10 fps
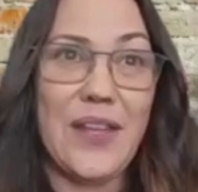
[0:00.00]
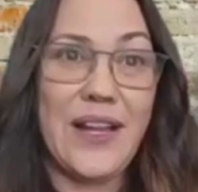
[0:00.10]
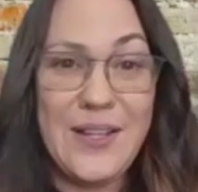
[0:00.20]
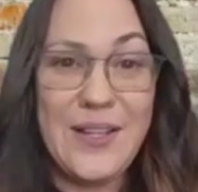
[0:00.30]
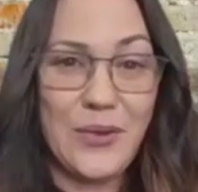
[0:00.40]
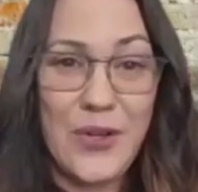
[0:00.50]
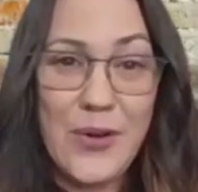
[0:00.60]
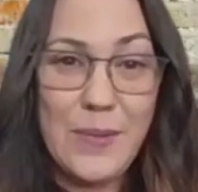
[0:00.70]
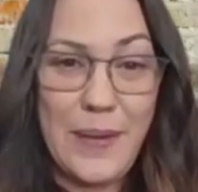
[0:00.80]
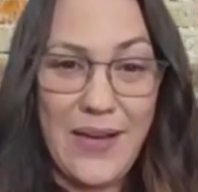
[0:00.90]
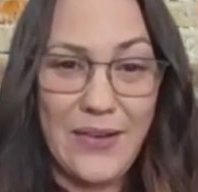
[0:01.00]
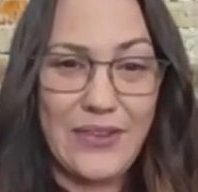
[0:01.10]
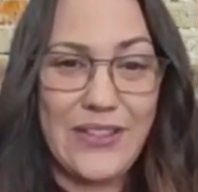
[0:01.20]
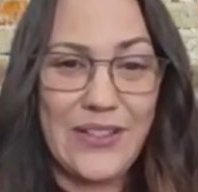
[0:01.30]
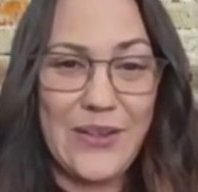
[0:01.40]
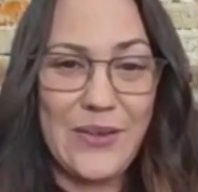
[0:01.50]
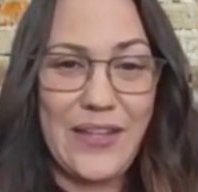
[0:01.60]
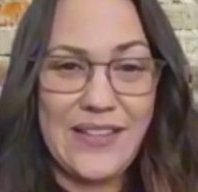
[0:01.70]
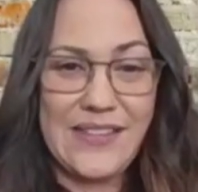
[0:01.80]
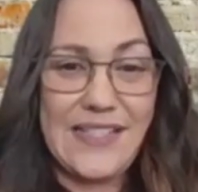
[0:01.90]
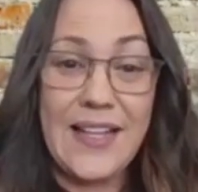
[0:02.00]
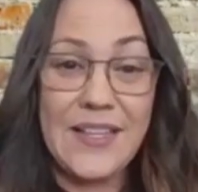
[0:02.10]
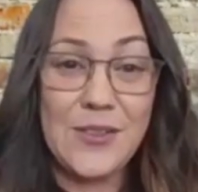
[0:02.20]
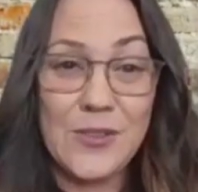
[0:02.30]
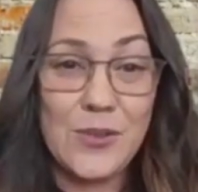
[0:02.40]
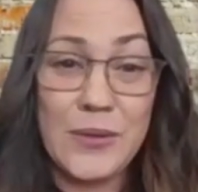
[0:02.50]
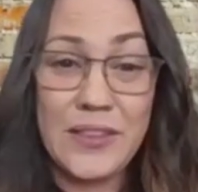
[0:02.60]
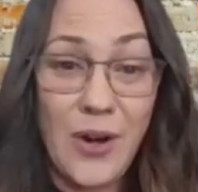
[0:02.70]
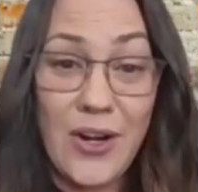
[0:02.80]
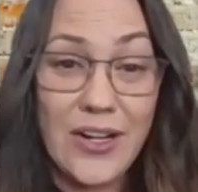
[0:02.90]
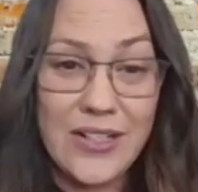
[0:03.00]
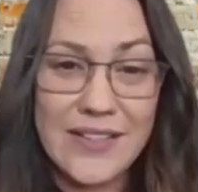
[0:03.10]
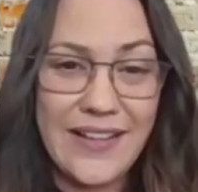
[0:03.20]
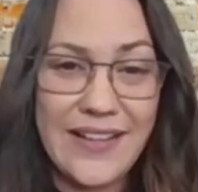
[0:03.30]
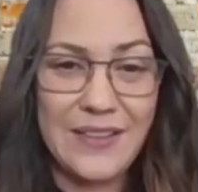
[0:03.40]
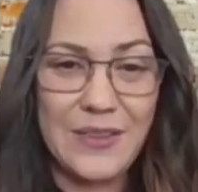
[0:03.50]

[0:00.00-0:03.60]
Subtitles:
that I don't know about, that has to do with art and